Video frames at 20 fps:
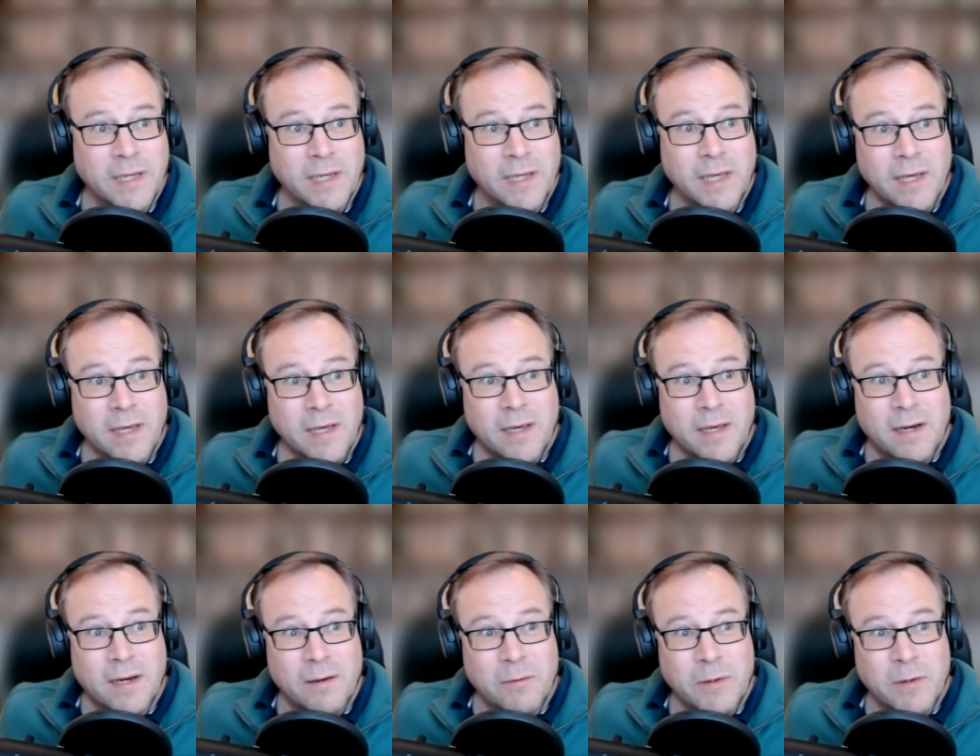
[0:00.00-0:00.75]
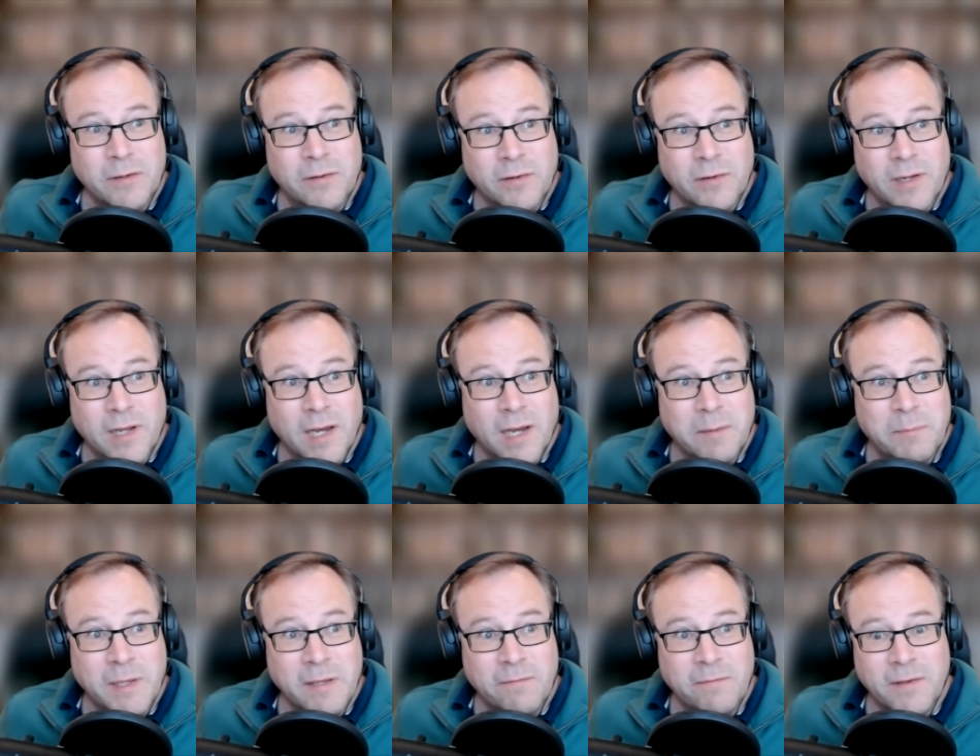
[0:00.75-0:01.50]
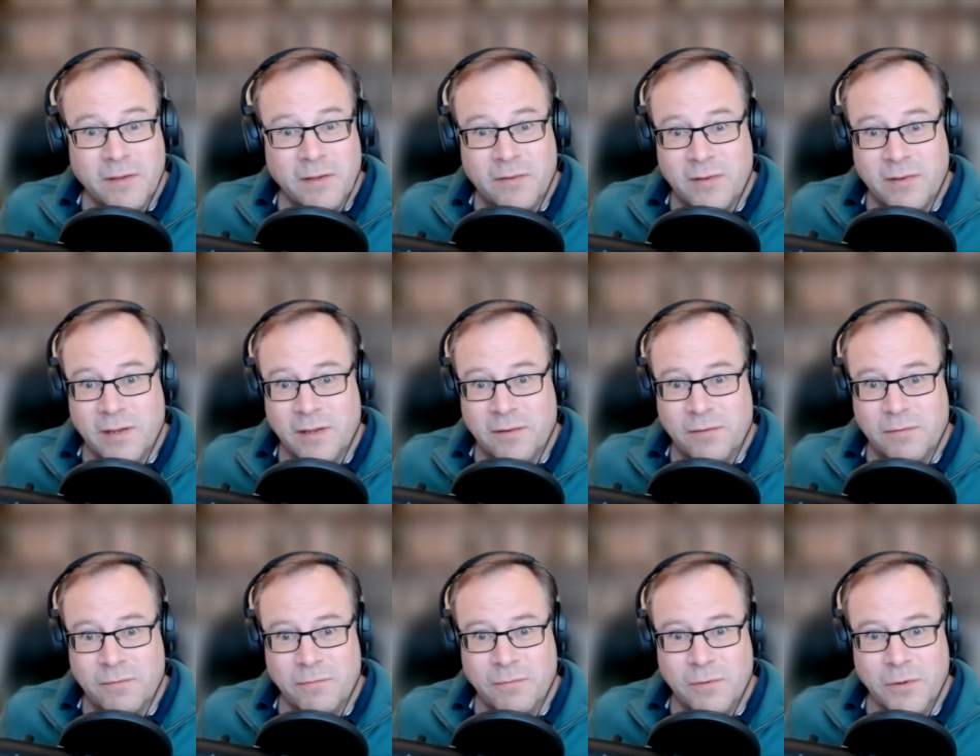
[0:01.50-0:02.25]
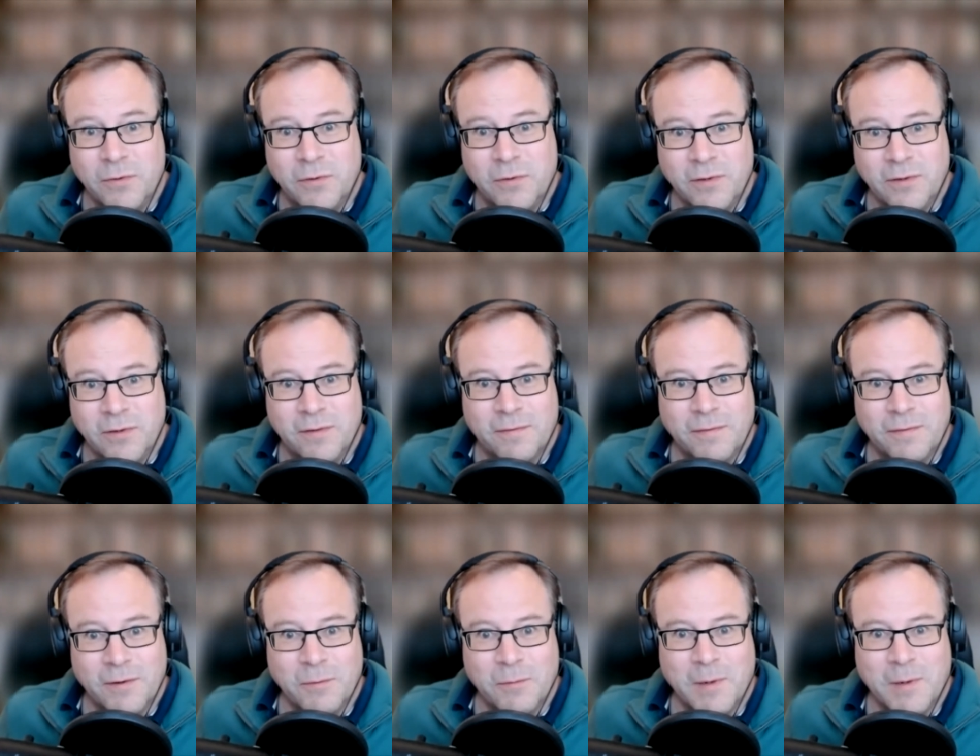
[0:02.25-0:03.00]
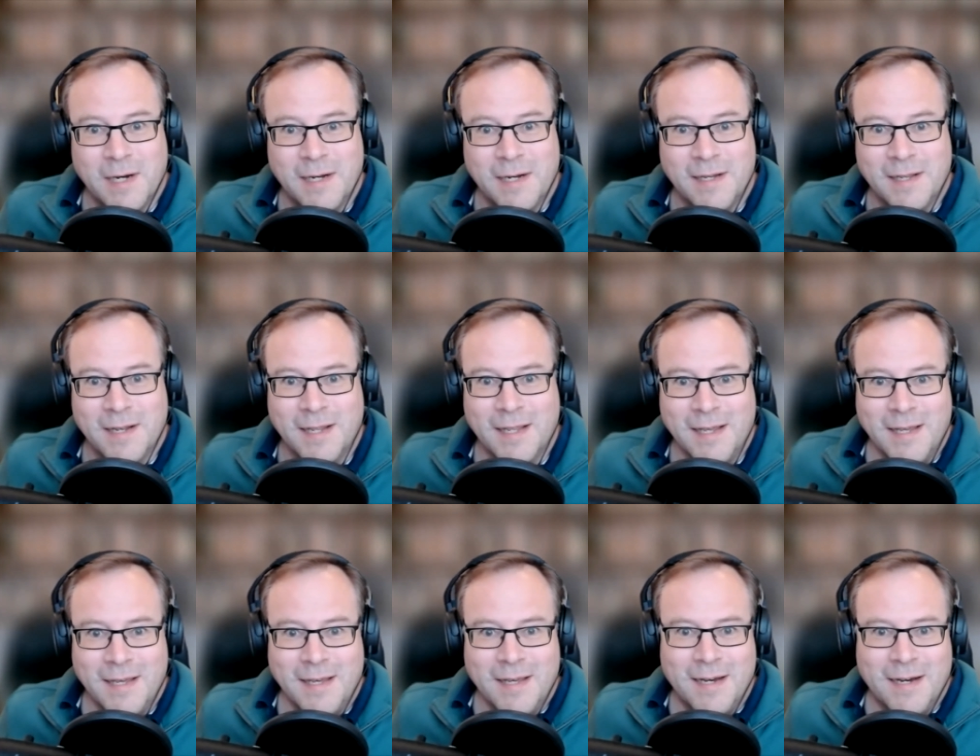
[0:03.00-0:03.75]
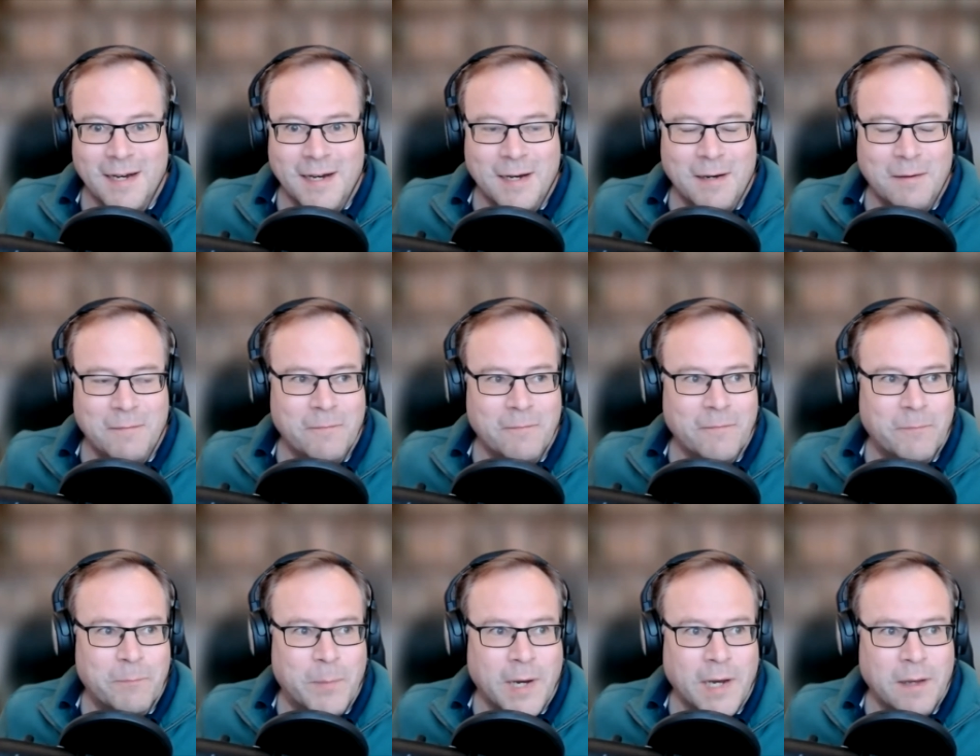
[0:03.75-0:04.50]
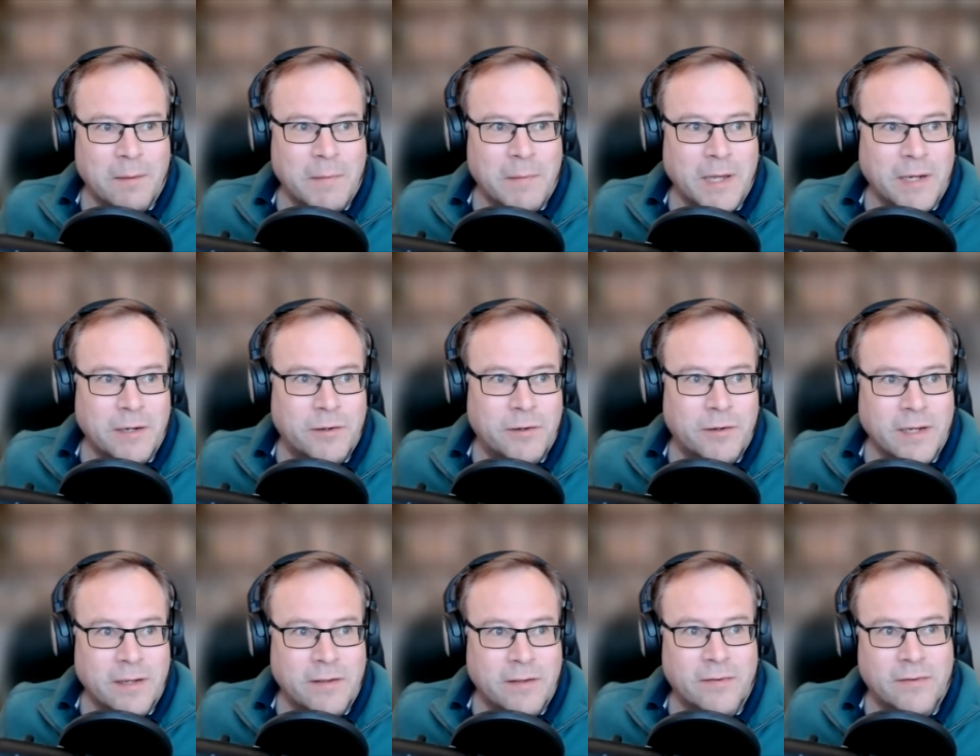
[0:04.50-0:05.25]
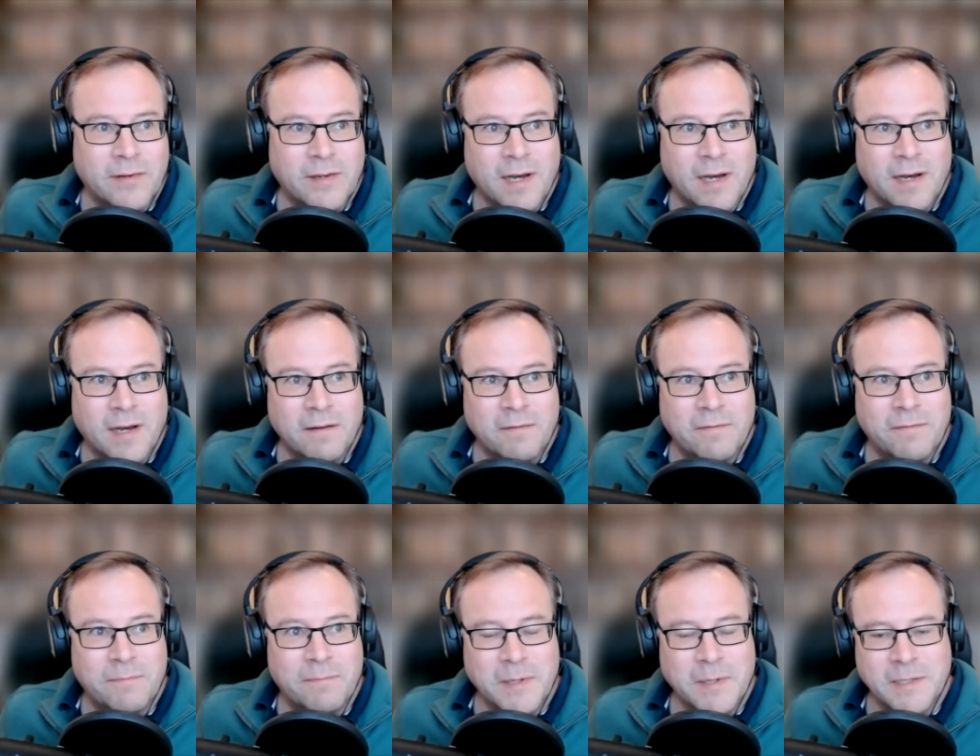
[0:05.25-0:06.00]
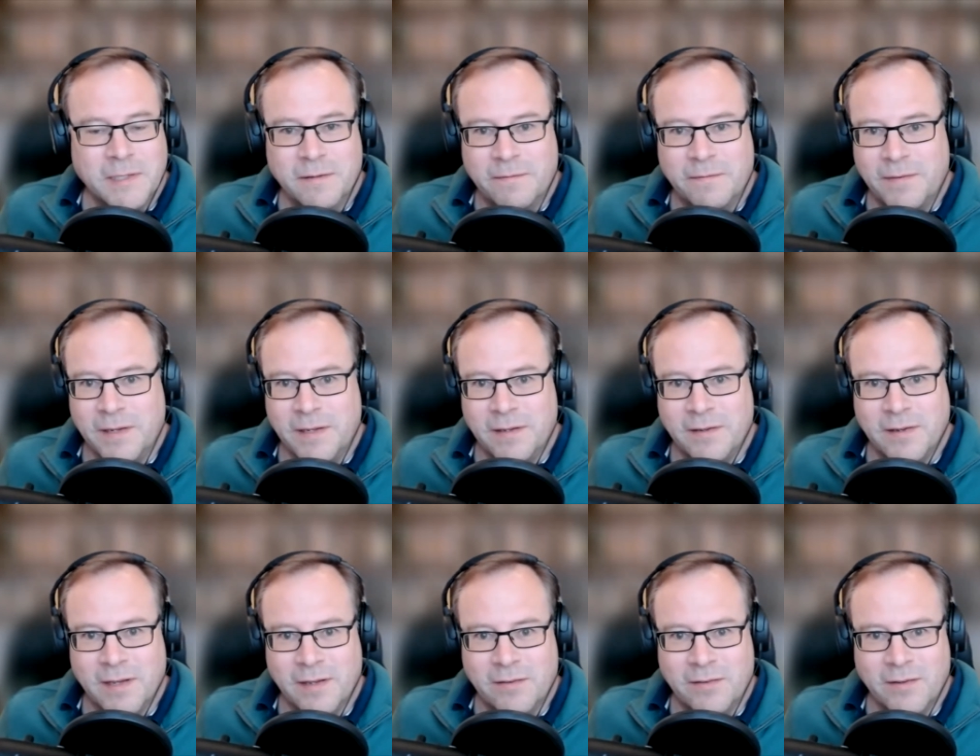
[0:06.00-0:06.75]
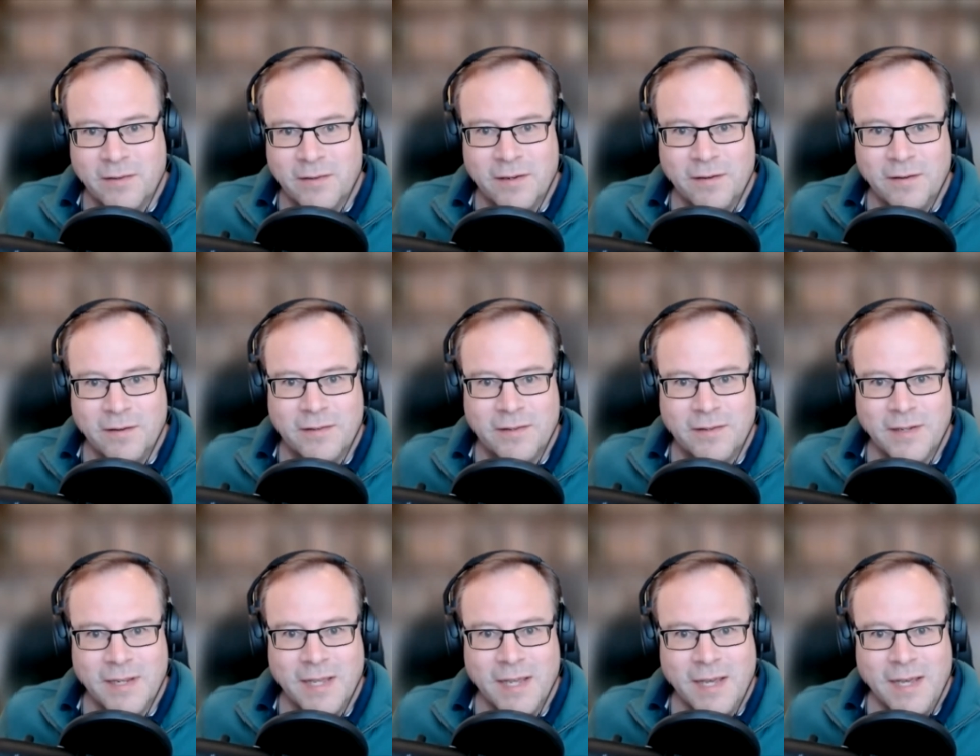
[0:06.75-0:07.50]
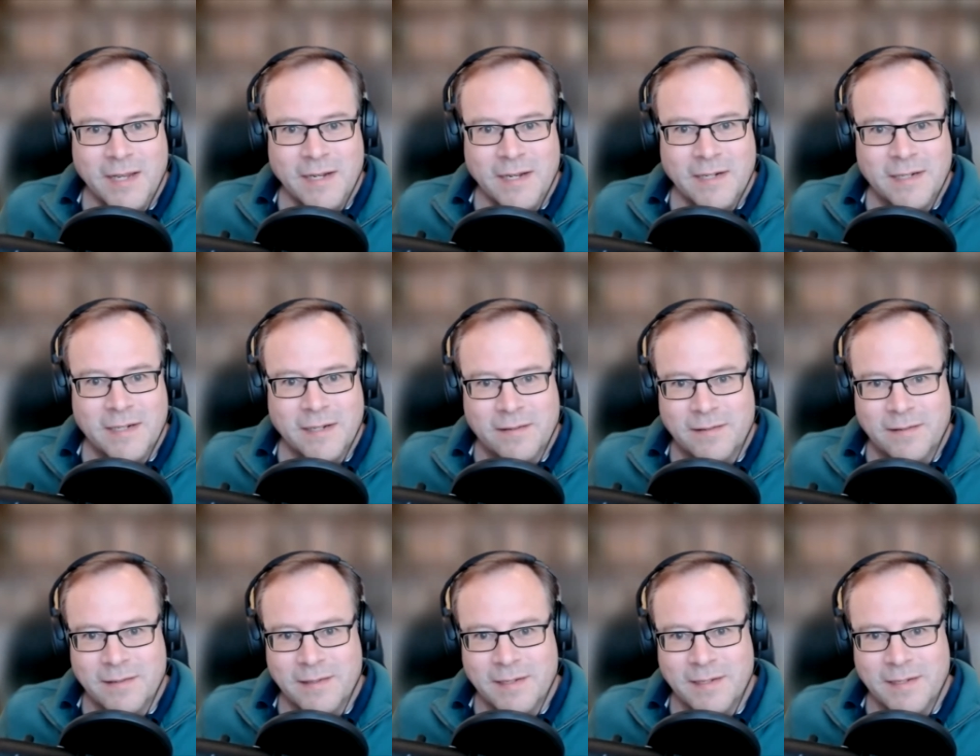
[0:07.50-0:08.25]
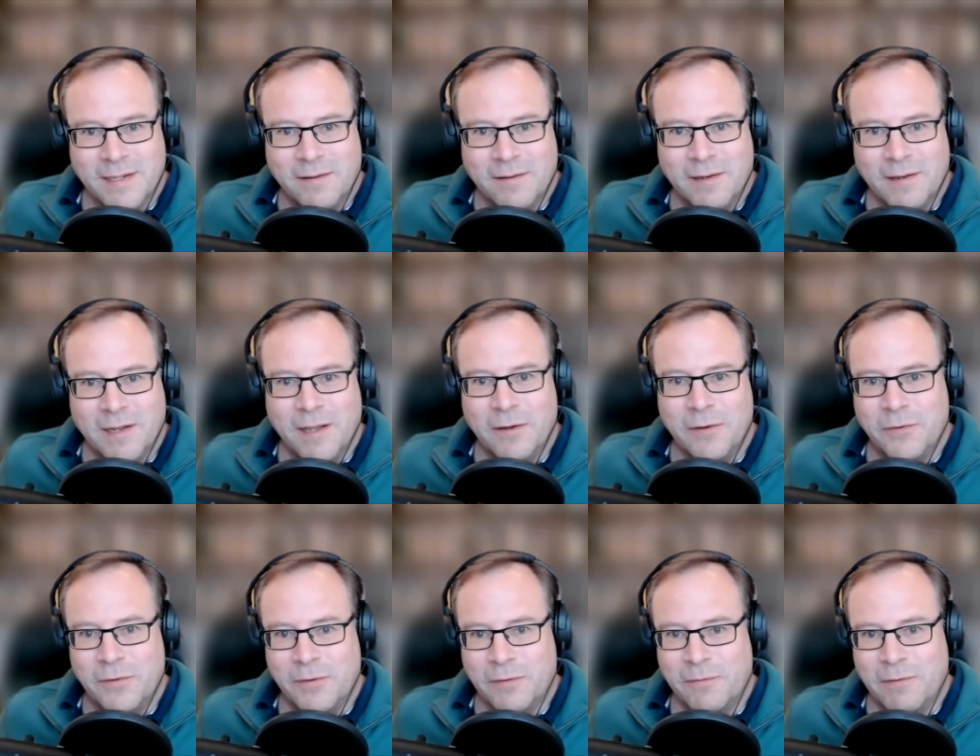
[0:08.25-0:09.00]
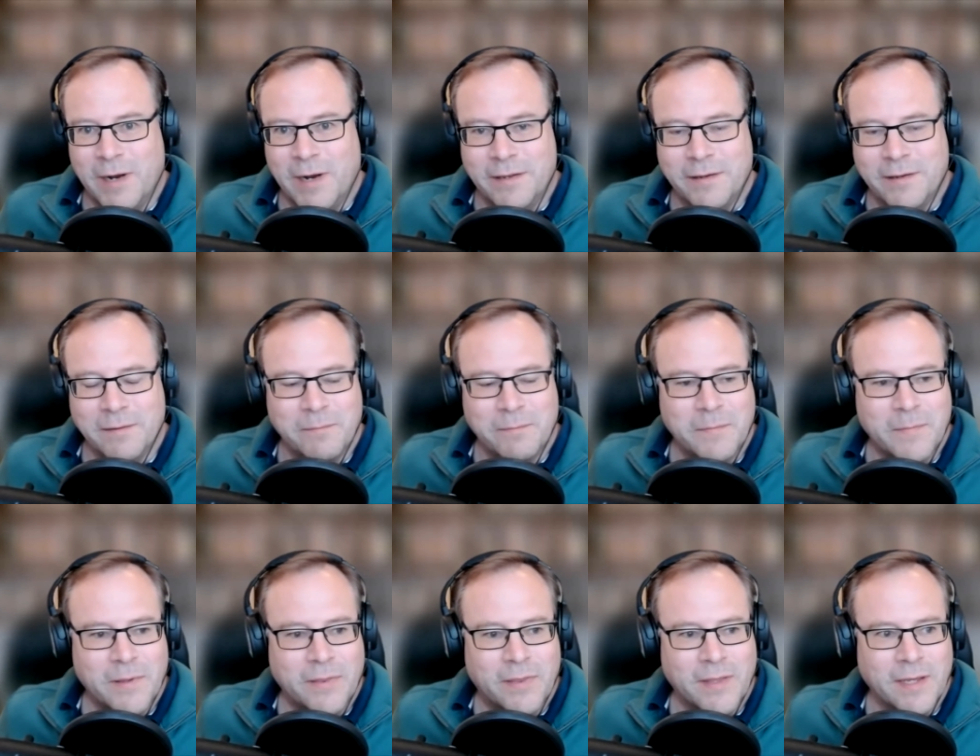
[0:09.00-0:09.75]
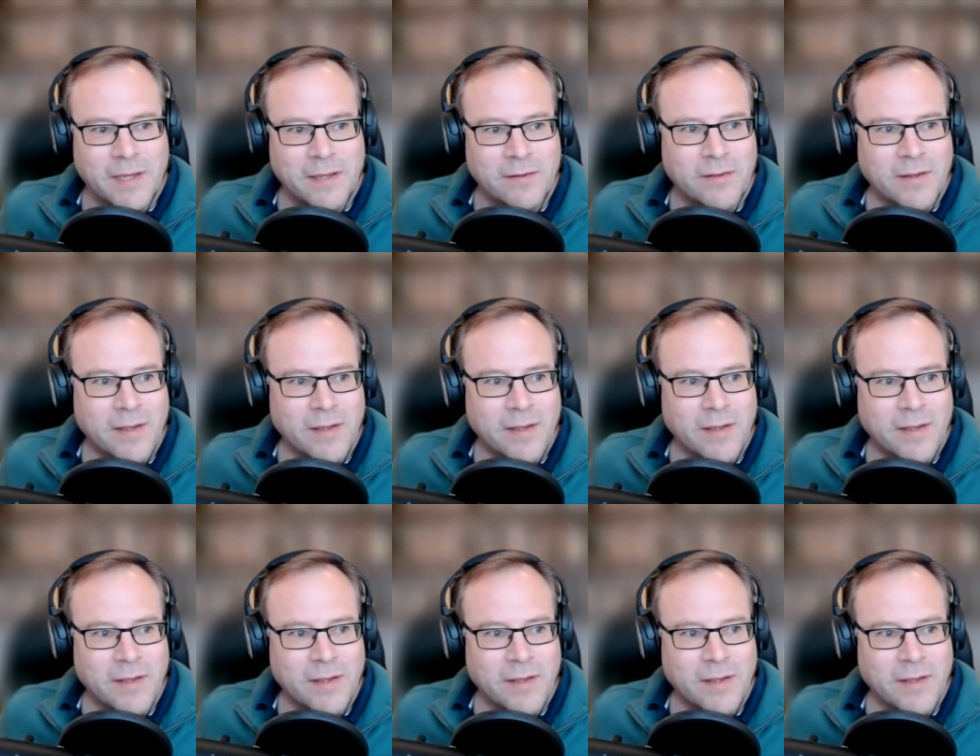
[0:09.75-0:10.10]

I worked on IPv6 routers for a while, um, biometric stuff, bunch of fintech security, just uh, loads of random things.